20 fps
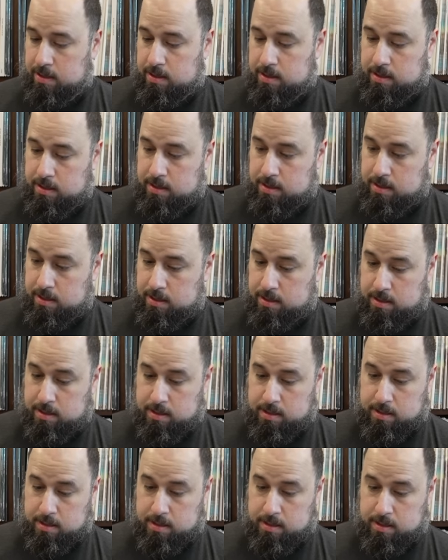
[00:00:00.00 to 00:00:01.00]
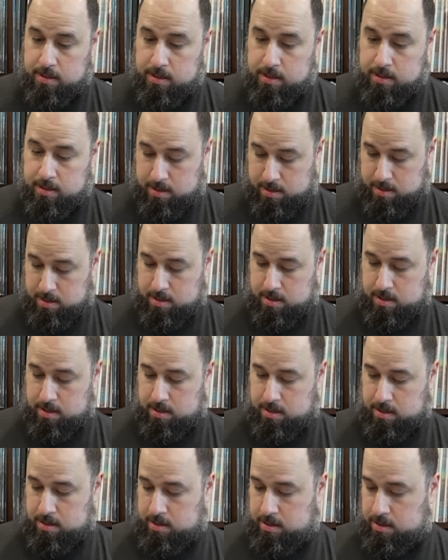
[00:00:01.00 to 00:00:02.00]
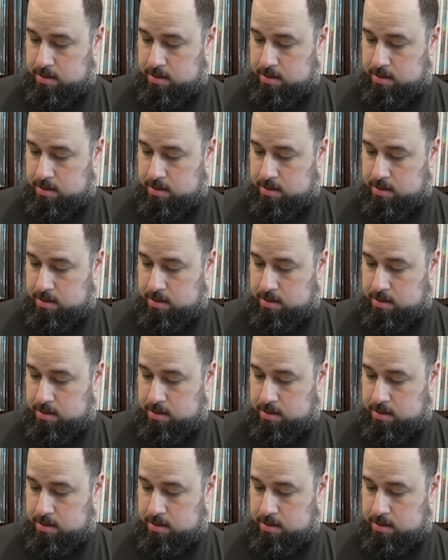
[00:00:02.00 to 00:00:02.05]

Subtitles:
[no speech]